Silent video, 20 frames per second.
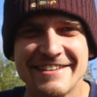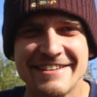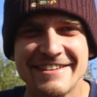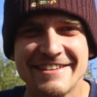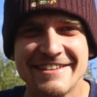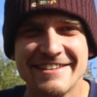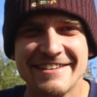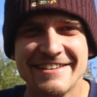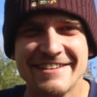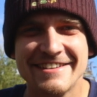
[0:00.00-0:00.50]

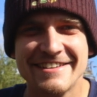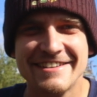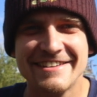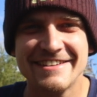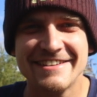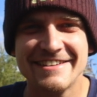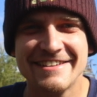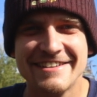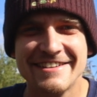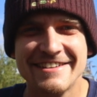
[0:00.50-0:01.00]

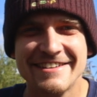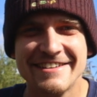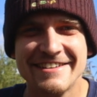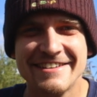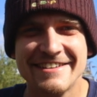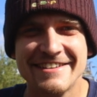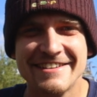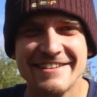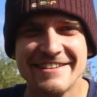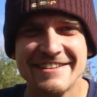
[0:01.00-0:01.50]

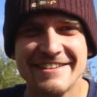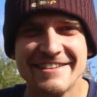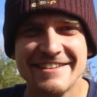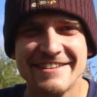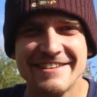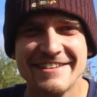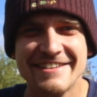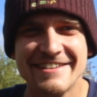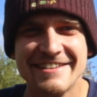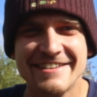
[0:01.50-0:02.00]

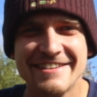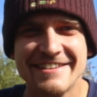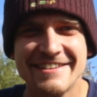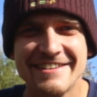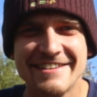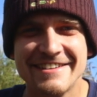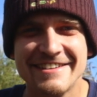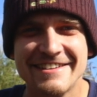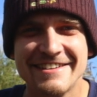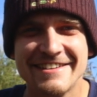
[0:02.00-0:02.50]

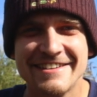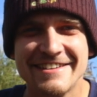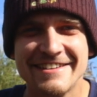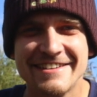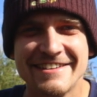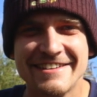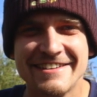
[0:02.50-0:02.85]
Nobody speaks.